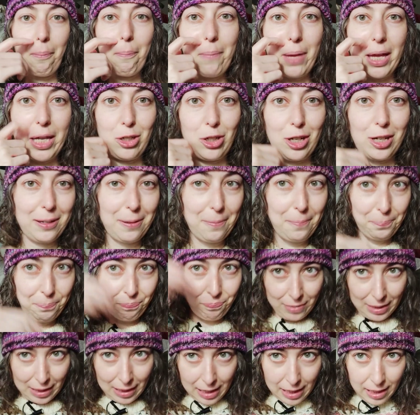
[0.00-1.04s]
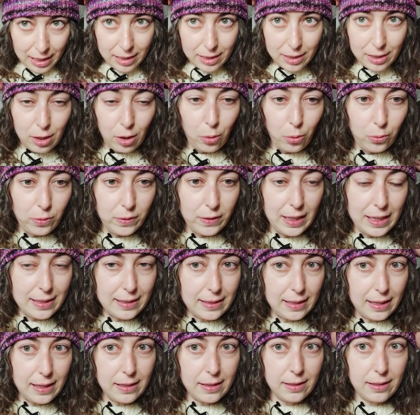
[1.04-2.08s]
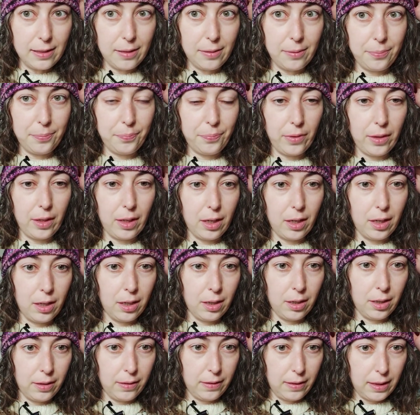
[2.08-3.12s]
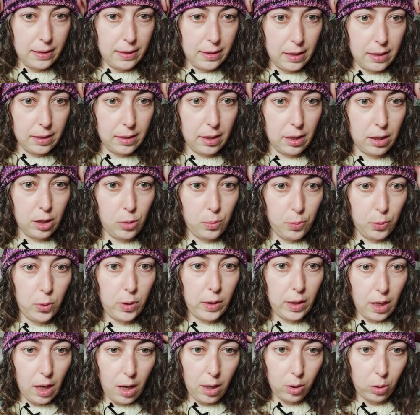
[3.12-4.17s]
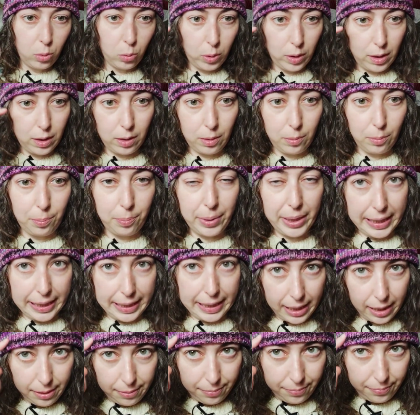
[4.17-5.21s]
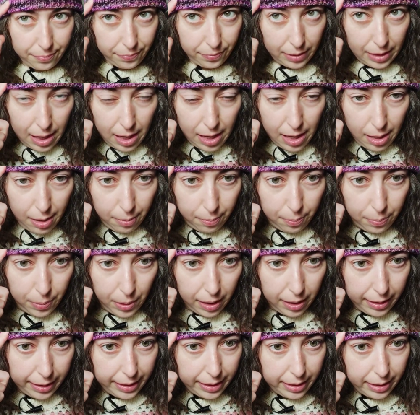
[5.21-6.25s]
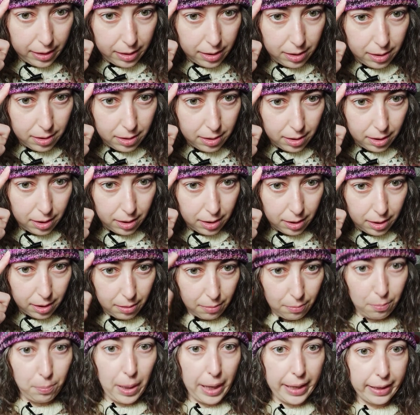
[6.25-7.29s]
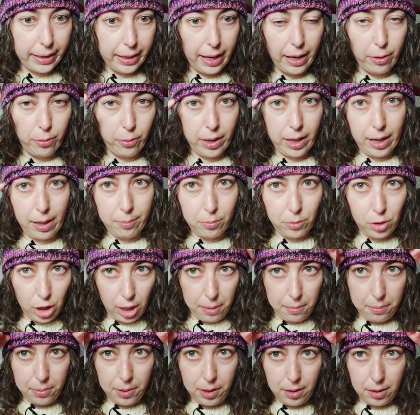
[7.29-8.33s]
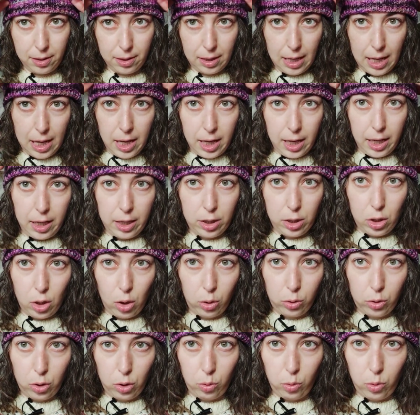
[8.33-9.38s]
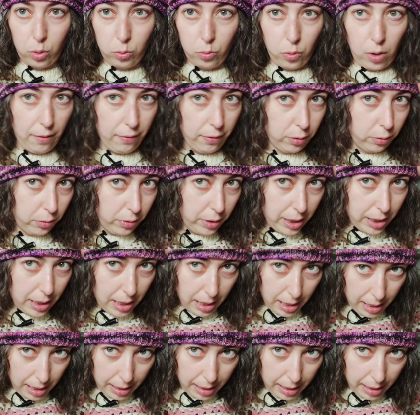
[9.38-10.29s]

magic. So this is Spooky Halloween Beanie by Carrie M. Chambers. It's also on Ravelry,